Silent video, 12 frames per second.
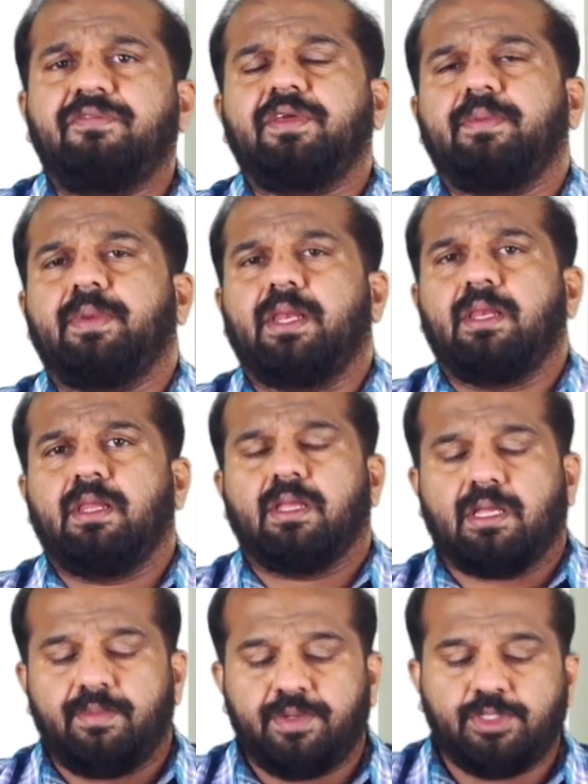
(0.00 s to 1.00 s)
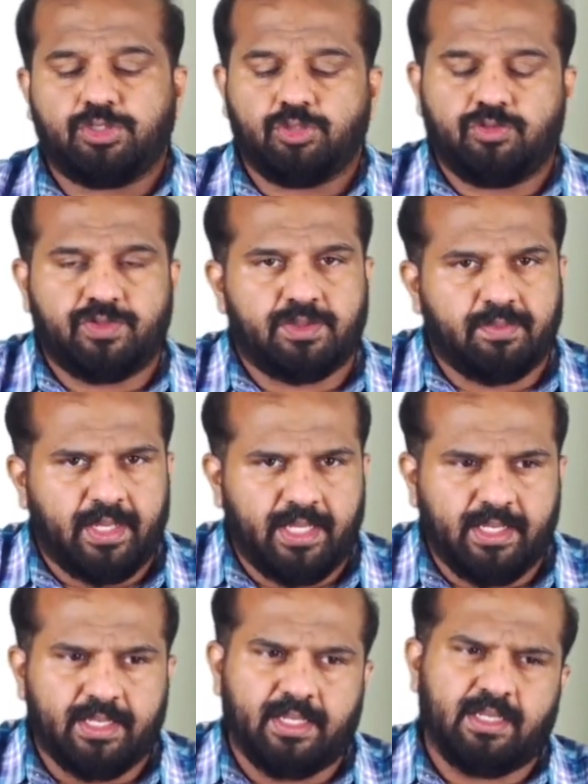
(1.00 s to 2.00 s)
female coming to you with
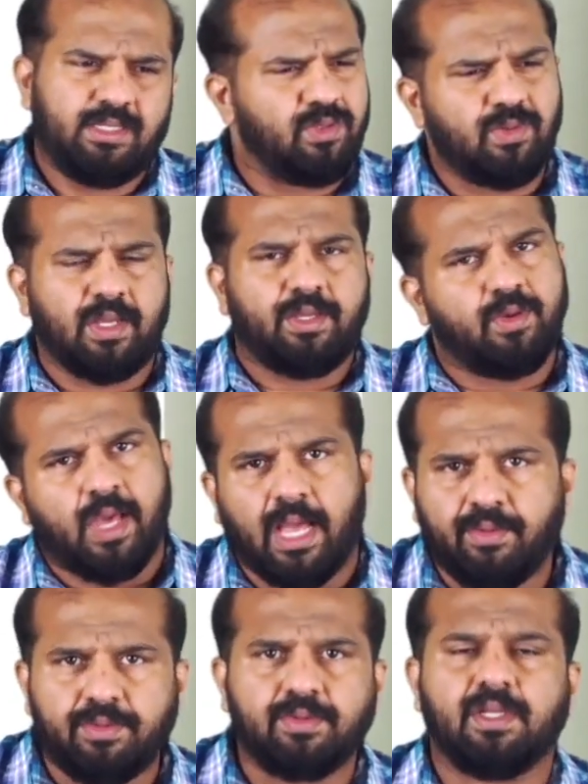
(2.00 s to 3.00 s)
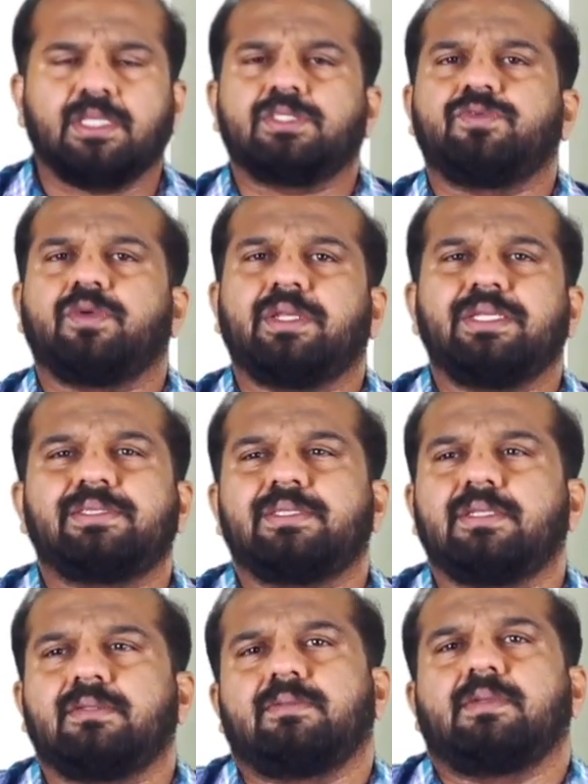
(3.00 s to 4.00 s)
migraine, you have to ask for
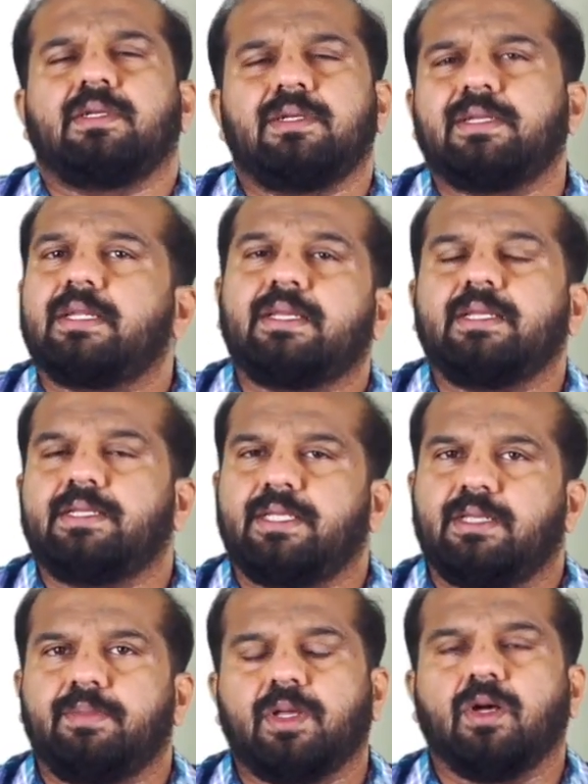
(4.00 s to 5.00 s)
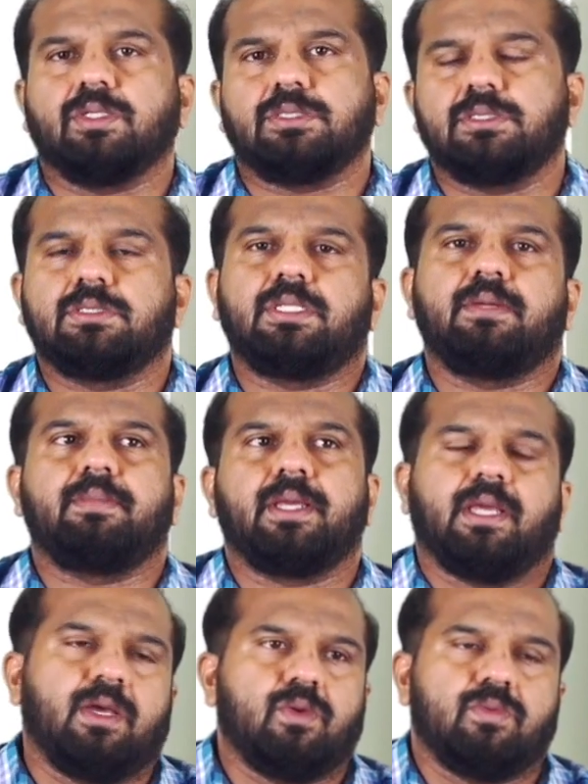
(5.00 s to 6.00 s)
recent drug intake, because they may
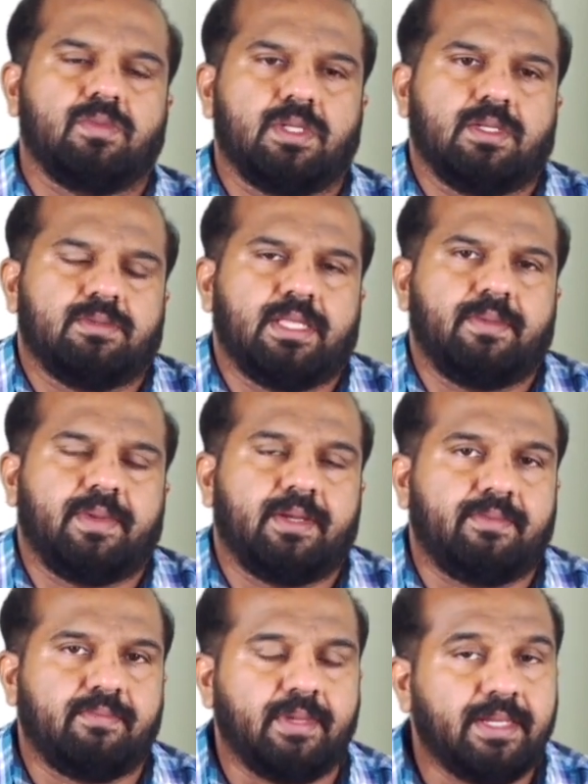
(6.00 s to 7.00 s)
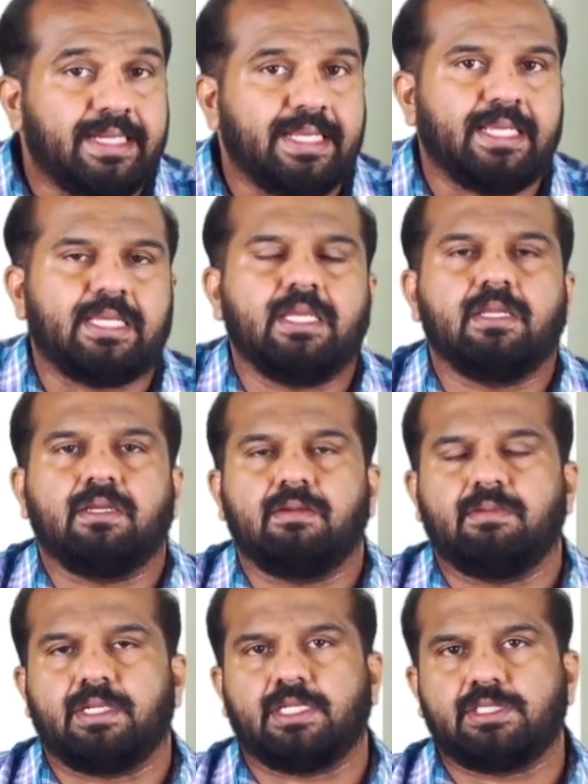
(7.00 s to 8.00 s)
be taking
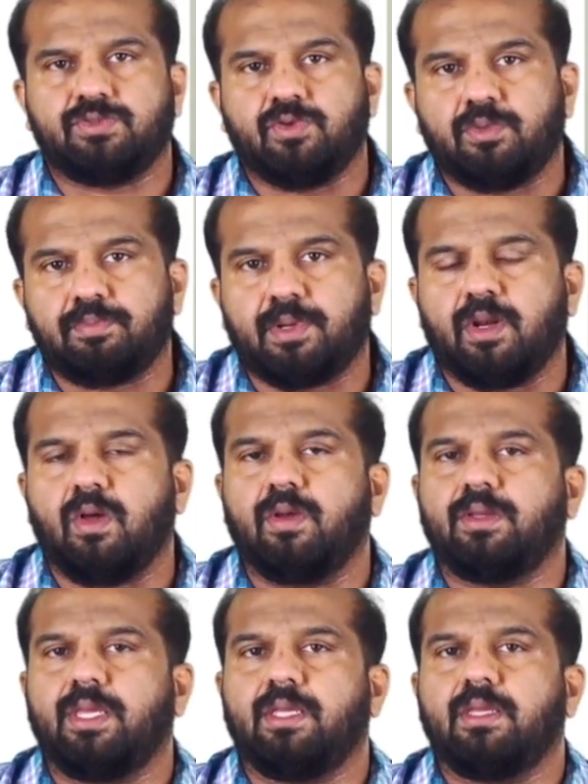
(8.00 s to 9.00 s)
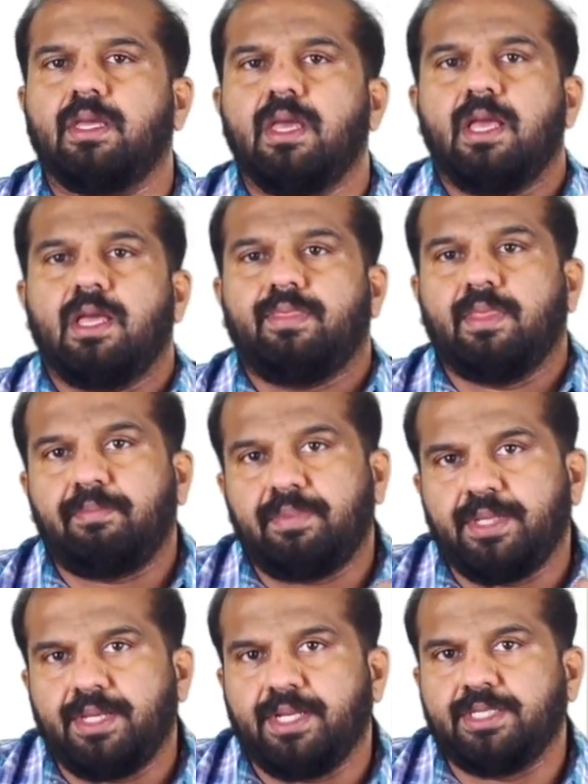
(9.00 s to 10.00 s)
drugs for prolonging the
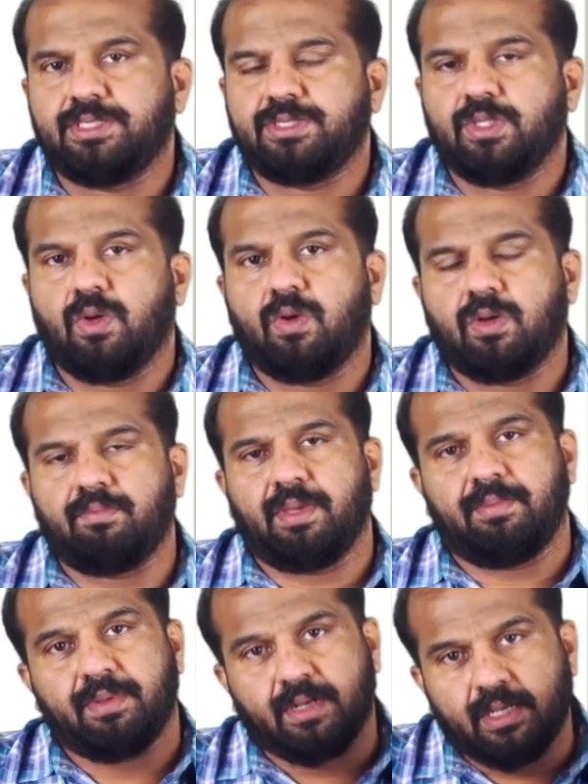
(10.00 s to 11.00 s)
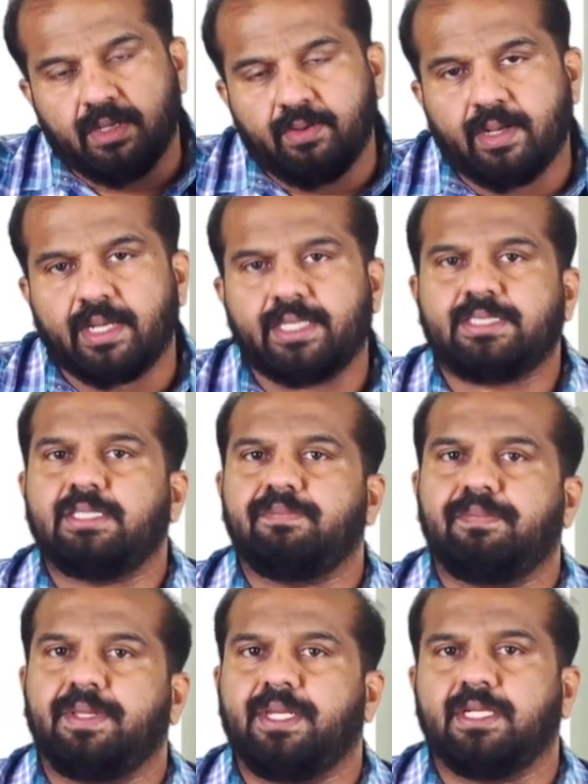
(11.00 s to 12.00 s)
periods or maybe regularizing
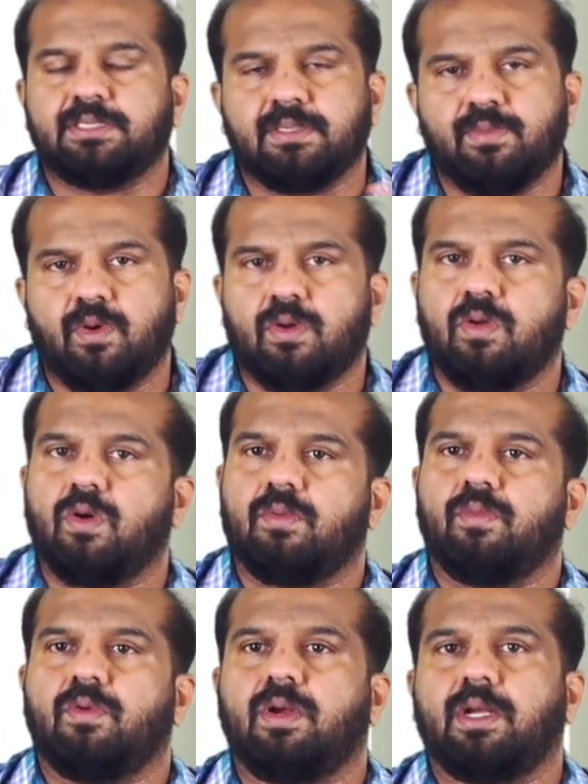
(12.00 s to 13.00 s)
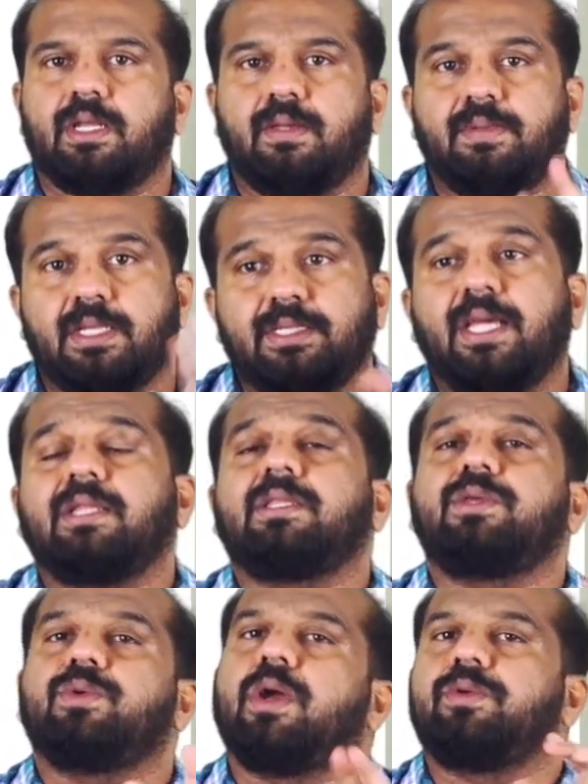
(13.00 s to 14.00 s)
periods, some more hormonal tablet. That
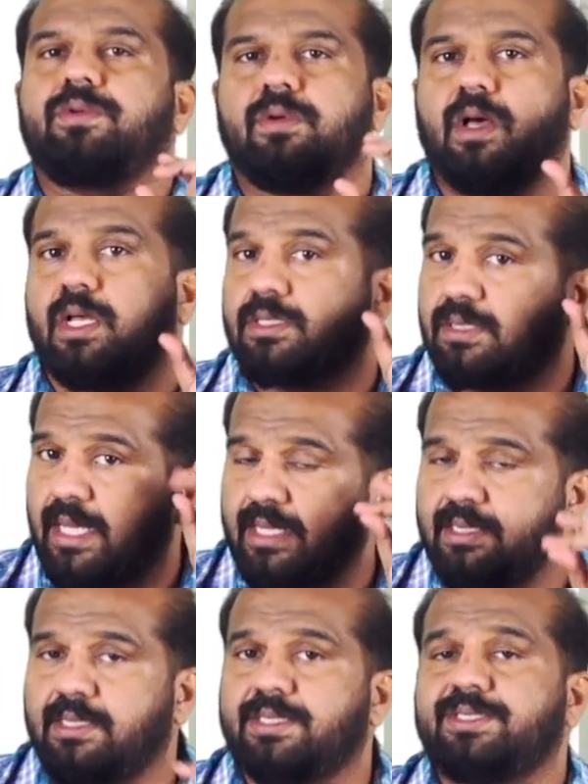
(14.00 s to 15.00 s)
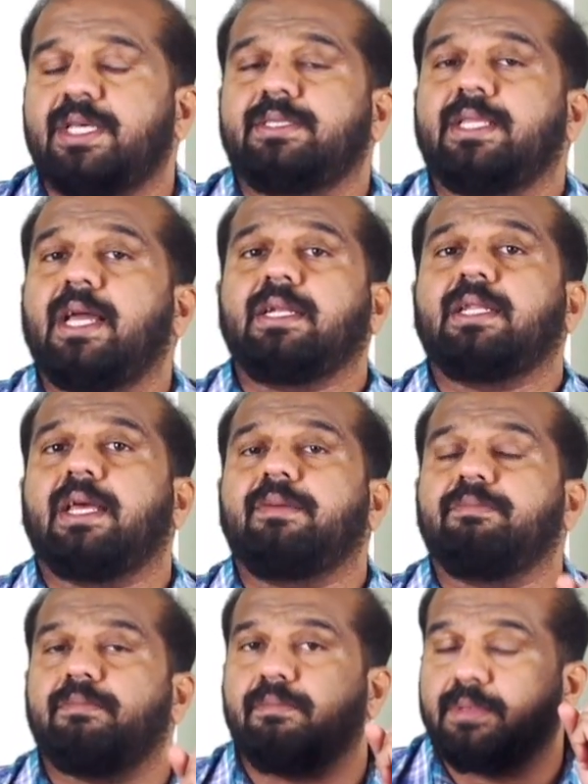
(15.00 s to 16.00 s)
you have to ask, and that
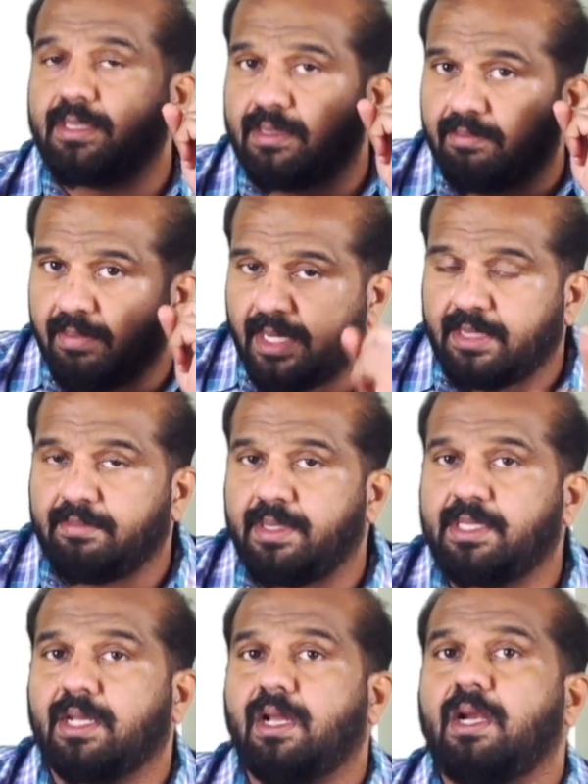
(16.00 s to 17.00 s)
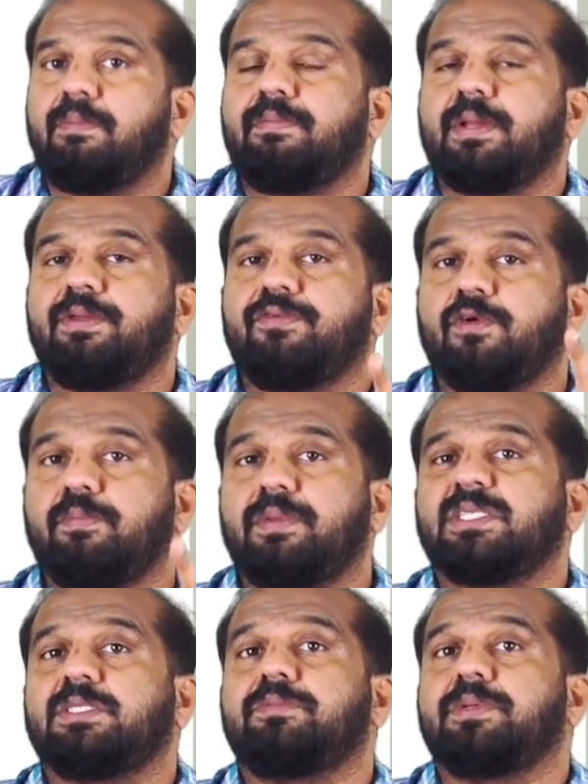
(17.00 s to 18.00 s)
tab might be the culprit for
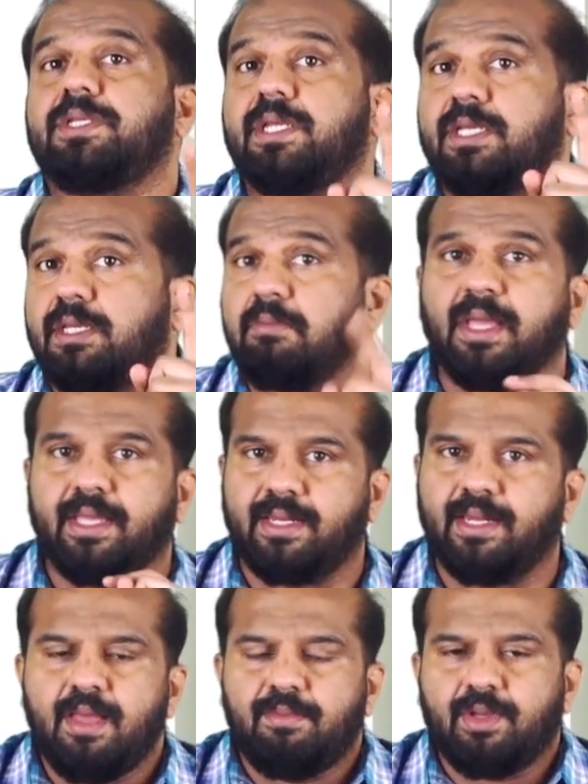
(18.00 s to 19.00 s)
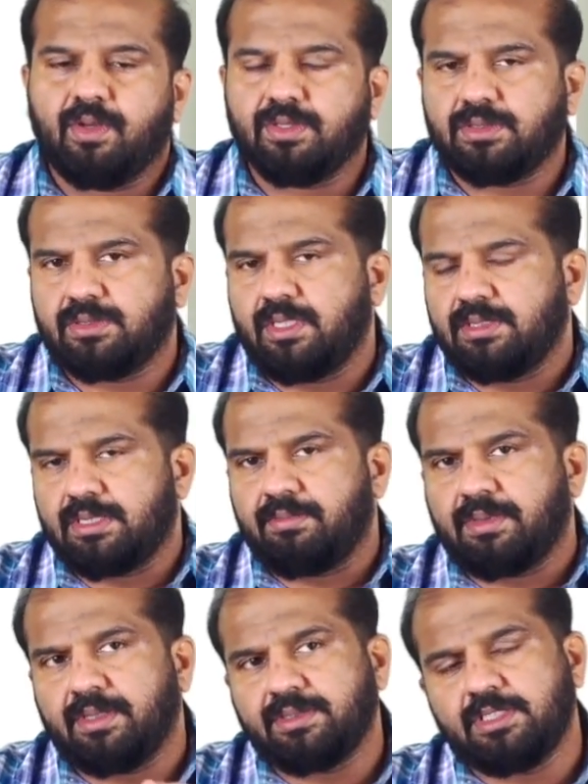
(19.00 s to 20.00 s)
precipitating migraine, because
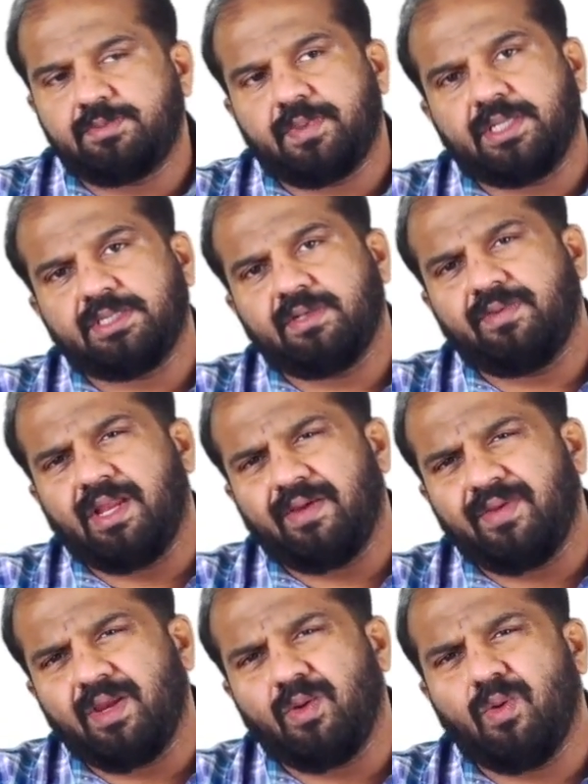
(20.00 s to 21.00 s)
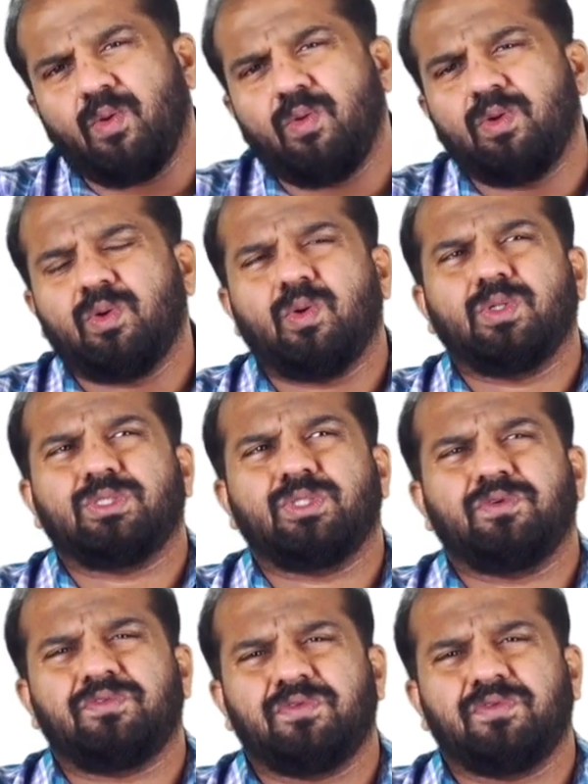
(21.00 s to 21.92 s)
sometimes this patient will have a long course of